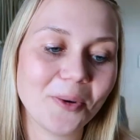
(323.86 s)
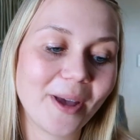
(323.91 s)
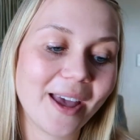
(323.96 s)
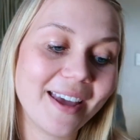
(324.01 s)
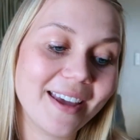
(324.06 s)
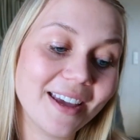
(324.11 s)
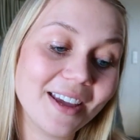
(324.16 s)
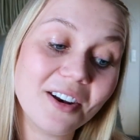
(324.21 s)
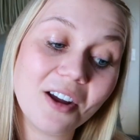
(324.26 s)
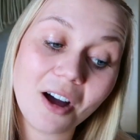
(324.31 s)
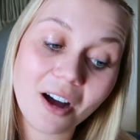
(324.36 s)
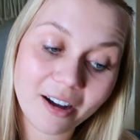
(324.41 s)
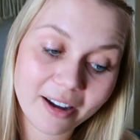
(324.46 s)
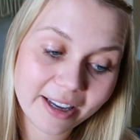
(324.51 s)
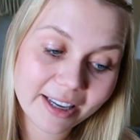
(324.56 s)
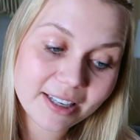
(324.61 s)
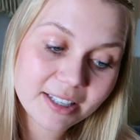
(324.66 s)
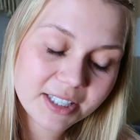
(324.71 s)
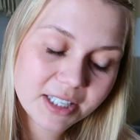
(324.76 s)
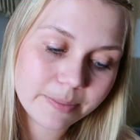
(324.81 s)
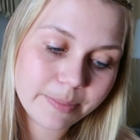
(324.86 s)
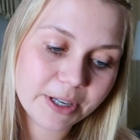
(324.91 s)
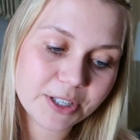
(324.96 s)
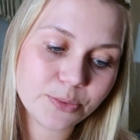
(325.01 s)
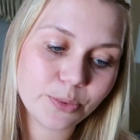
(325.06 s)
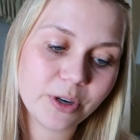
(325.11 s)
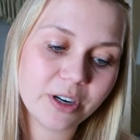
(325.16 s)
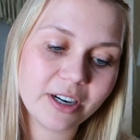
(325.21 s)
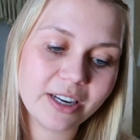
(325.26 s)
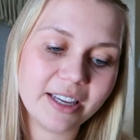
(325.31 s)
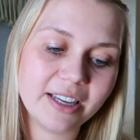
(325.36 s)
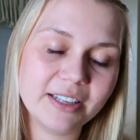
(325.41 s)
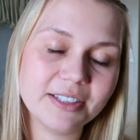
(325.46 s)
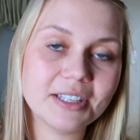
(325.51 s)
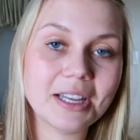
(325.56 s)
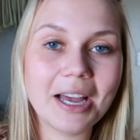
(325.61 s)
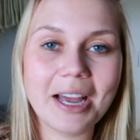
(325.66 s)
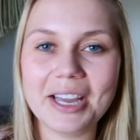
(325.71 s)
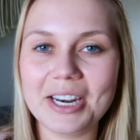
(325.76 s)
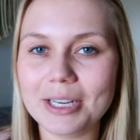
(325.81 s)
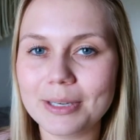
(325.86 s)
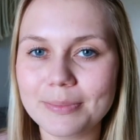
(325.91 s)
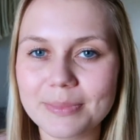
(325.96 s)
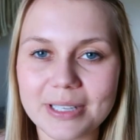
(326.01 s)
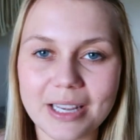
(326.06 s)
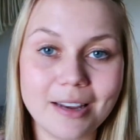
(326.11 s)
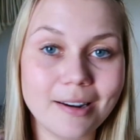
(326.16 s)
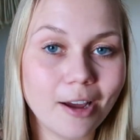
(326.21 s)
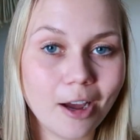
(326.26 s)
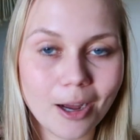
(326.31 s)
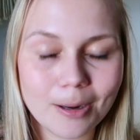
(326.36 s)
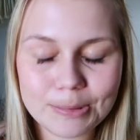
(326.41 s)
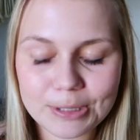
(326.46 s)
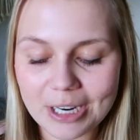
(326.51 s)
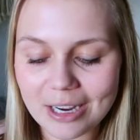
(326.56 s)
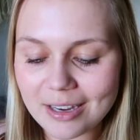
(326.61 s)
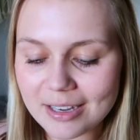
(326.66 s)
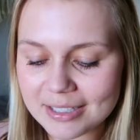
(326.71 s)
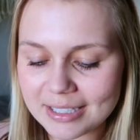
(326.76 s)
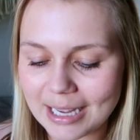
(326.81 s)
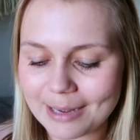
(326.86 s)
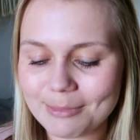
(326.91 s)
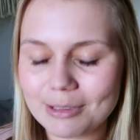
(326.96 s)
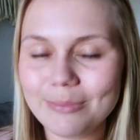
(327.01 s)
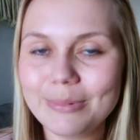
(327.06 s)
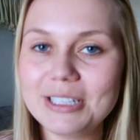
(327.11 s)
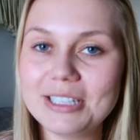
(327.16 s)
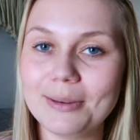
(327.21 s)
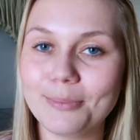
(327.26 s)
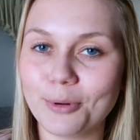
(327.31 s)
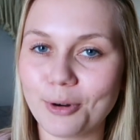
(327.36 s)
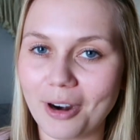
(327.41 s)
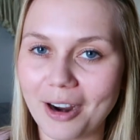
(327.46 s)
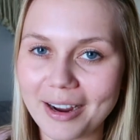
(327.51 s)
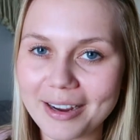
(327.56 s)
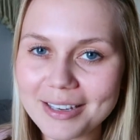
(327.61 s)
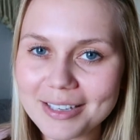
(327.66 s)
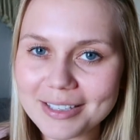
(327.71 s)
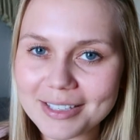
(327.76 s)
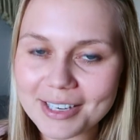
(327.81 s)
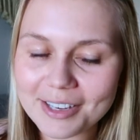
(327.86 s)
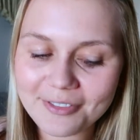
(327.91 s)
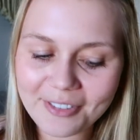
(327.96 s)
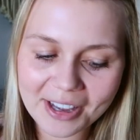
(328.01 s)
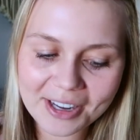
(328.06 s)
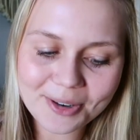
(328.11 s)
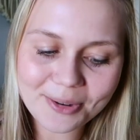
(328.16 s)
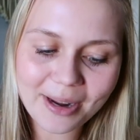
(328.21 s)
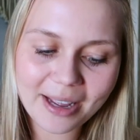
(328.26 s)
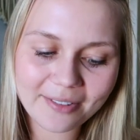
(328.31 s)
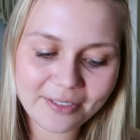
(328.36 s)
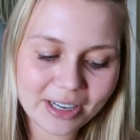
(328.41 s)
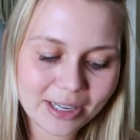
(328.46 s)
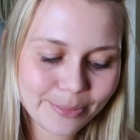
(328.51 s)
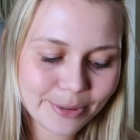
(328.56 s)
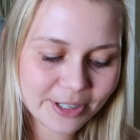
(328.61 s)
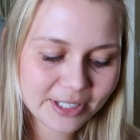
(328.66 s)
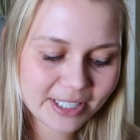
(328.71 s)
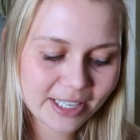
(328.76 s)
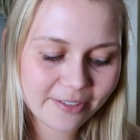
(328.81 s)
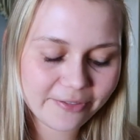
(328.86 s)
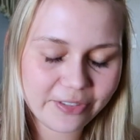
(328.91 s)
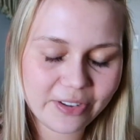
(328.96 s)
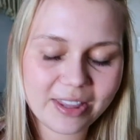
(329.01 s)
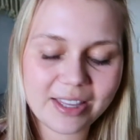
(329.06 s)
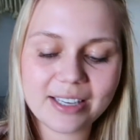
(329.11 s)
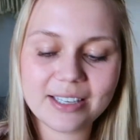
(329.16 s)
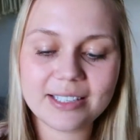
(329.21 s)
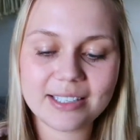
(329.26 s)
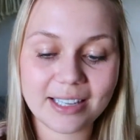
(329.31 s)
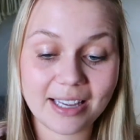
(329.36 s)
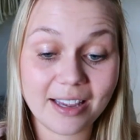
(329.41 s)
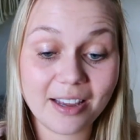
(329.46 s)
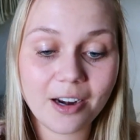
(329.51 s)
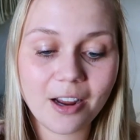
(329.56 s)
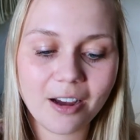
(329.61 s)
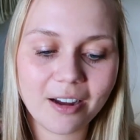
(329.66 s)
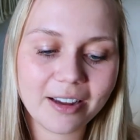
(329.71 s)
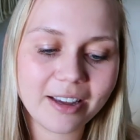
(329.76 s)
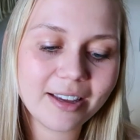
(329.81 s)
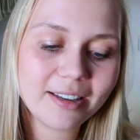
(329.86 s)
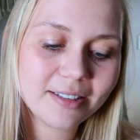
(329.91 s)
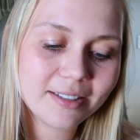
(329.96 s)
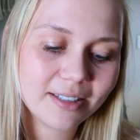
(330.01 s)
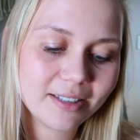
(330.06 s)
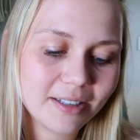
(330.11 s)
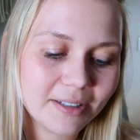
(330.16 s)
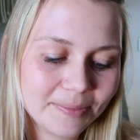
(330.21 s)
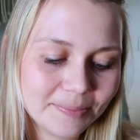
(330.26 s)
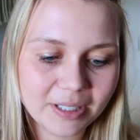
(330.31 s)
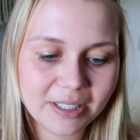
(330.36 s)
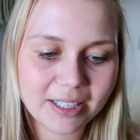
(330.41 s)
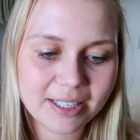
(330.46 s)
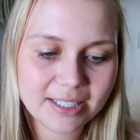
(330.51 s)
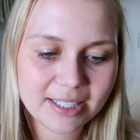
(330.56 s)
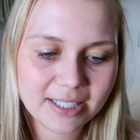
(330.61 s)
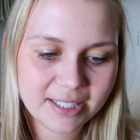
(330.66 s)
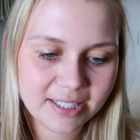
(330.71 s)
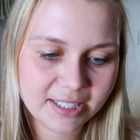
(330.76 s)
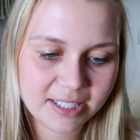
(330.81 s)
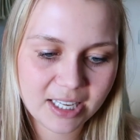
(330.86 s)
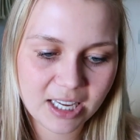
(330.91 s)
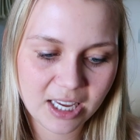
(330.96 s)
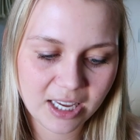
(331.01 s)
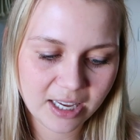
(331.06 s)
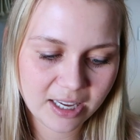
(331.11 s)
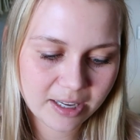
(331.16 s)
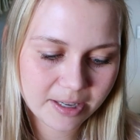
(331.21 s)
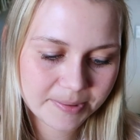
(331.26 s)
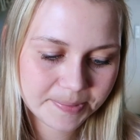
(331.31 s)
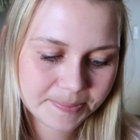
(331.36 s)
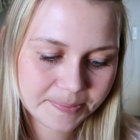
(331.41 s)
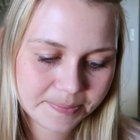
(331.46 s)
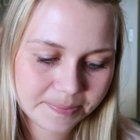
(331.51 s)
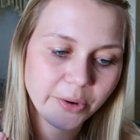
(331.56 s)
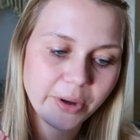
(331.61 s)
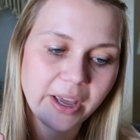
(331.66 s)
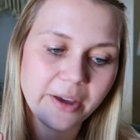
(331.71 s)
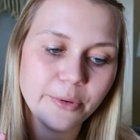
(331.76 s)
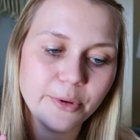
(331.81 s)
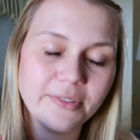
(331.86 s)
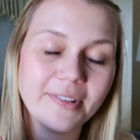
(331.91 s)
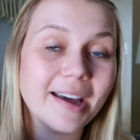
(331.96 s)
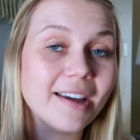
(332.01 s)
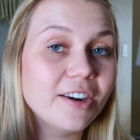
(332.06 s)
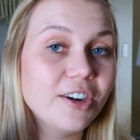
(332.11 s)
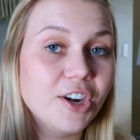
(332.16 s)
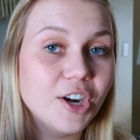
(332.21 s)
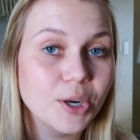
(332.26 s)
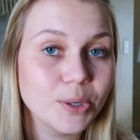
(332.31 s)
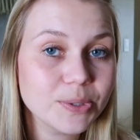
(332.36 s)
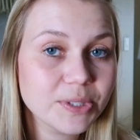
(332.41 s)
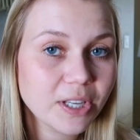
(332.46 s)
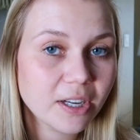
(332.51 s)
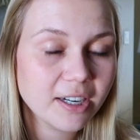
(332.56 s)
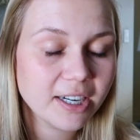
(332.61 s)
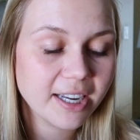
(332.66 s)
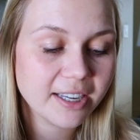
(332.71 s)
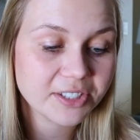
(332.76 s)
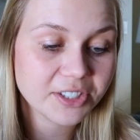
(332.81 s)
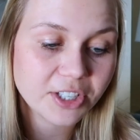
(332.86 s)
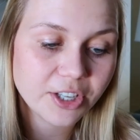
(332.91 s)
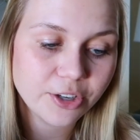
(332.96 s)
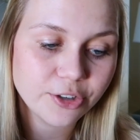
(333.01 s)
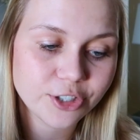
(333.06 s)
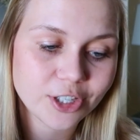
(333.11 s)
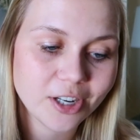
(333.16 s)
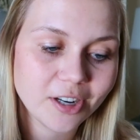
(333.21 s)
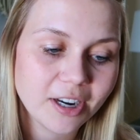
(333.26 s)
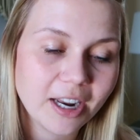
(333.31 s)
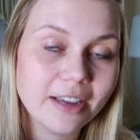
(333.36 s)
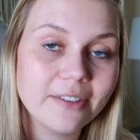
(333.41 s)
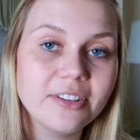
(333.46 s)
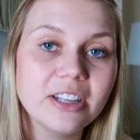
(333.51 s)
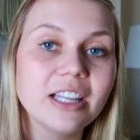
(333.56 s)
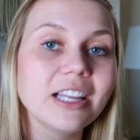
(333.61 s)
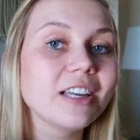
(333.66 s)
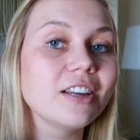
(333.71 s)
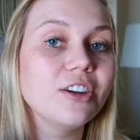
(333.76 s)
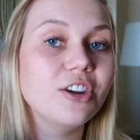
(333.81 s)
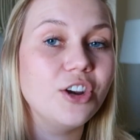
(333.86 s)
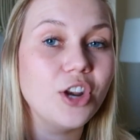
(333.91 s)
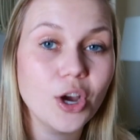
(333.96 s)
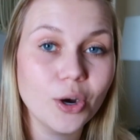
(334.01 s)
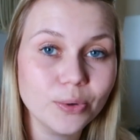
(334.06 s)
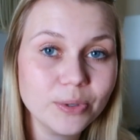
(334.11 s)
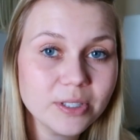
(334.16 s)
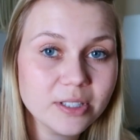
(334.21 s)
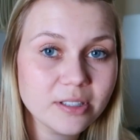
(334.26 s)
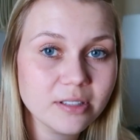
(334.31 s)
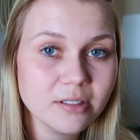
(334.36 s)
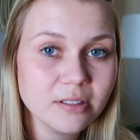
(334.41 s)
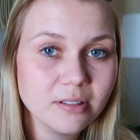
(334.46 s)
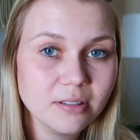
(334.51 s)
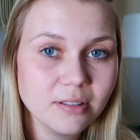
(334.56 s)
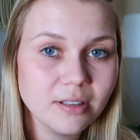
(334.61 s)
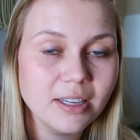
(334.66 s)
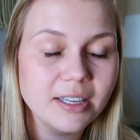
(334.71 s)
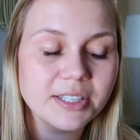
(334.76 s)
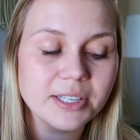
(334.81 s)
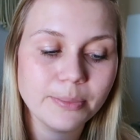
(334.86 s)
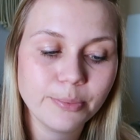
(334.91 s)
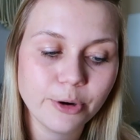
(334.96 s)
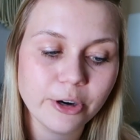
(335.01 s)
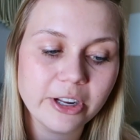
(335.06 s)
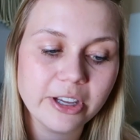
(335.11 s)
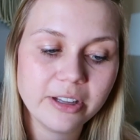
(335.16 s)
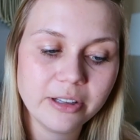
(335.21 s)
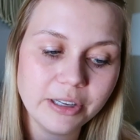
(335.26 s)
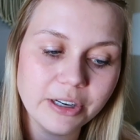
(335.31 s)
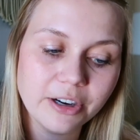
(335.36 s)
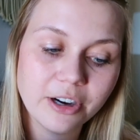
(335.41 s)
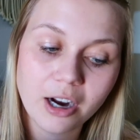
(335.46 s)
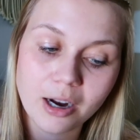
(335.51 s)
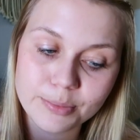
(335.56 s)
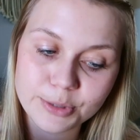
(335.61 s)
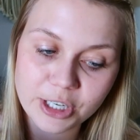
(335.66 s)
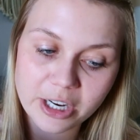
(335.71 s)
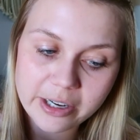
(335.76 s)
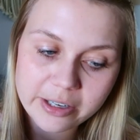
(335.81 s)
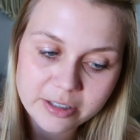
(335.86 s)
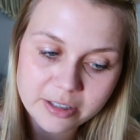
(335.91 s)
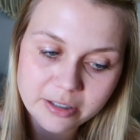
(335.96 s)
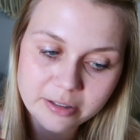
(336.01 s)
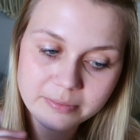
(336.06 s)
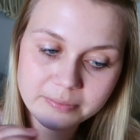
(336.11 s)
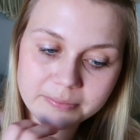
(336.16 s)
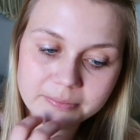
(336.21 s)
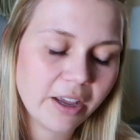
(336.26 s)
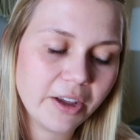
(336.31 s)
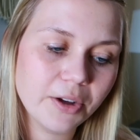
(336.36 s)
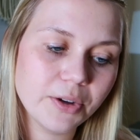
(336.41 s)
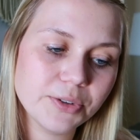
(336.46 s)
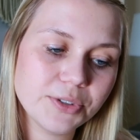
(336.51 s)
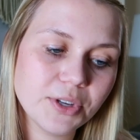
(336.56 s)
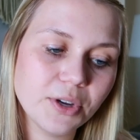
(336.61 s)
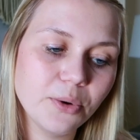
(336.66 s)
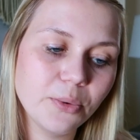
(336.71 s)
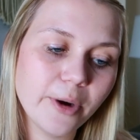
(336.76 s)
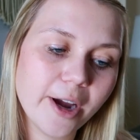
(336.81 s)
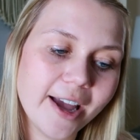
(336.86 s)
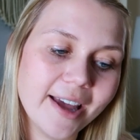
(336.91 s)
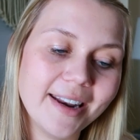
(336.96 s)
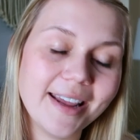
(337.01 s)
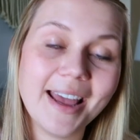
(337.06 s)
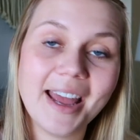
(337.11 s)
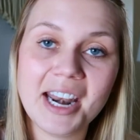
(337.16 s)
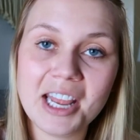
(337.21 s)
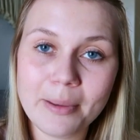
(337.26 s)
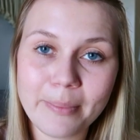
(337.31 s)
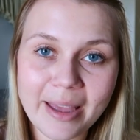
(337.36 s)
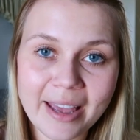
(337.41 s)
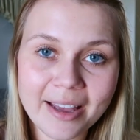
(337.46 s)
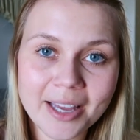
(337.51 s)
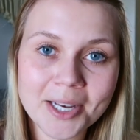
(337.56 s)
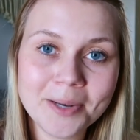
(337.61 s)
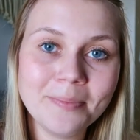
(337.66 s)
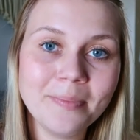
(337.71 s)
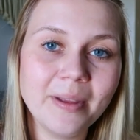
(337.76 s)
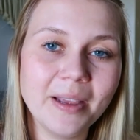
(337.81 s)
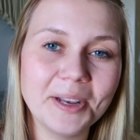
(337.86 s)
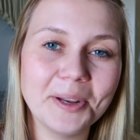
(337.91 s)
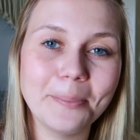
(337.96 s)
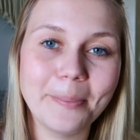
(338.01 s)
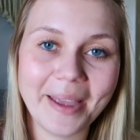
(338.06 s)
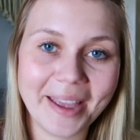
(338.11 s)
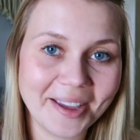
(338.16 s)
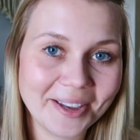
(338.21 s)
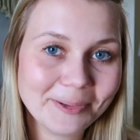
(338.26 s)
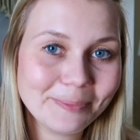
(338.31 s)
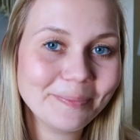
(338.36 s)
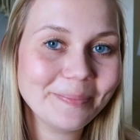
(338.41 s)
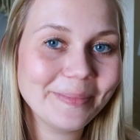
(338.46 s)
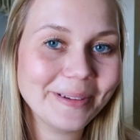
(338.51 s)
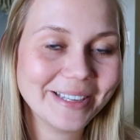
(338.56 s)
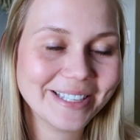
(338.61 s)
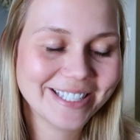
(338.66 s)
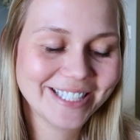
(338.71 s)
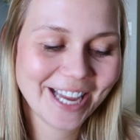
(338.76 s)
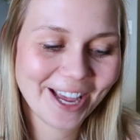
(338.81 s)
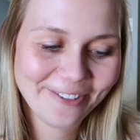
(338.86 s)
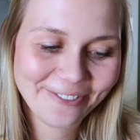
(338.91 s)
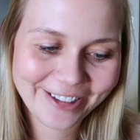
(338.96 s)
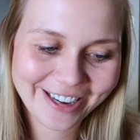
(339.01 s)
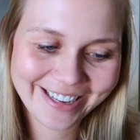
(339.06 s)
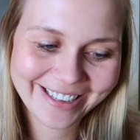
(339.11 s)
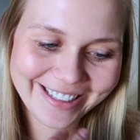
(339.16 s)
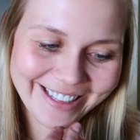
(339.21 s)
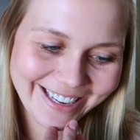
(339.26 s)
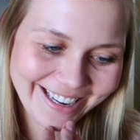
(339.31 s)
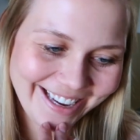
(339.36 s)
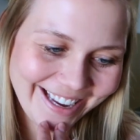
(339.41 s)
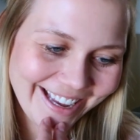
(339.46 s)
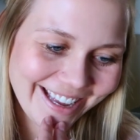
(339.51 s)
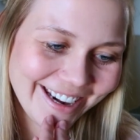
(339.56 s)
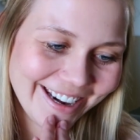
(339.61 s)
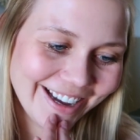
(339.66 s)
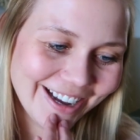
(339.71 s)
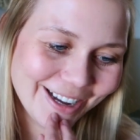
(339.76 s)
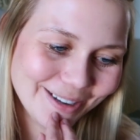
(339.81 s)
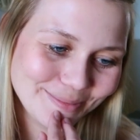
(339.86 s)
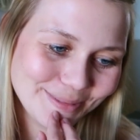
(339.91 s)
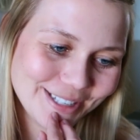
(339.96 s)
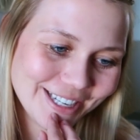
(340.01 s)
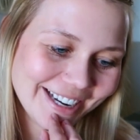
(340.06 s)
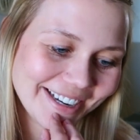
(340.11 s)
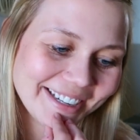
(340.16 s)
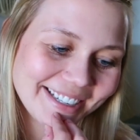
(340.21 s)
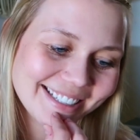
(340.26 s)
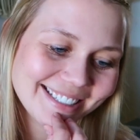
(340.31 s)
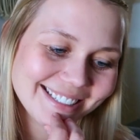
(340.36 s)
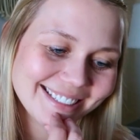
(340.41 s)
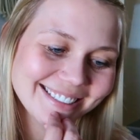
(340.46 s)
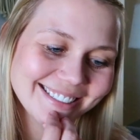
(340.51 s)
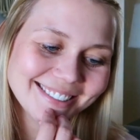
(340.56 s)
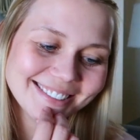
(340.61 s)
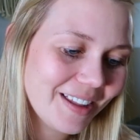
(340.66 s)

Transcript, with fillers: Okay, in August, the buzzword is items and objects. I'm gonna be surprised if I don't have any books that fit this in August, but let's see. Okay, we've got notes on an execution. I feel like notes is a pretty clear object. I also read Any Man and a Man is definitely an object.